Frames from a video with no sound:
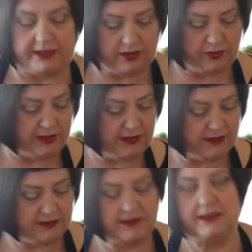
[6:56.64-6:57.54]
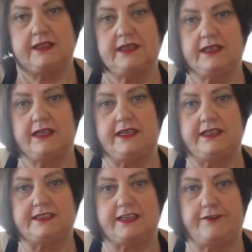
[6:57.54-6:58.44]
ingredient
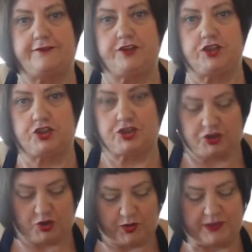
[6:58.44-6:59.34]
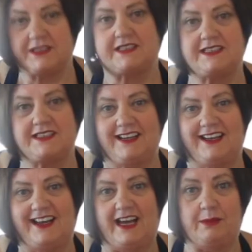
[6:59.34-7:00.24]
is First Choice
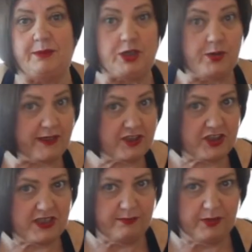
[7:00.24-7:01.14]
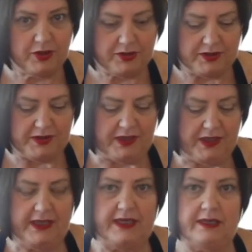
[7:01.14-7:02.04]
UHT milk,
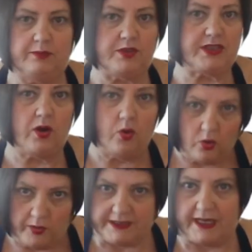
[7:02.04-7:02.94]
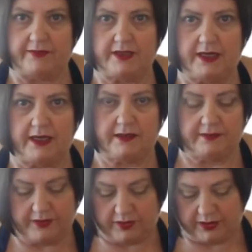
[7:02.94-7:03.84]
which I always have at
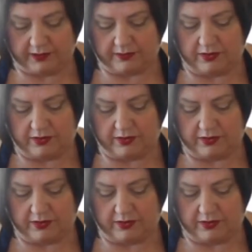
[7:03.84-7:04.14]
hand, very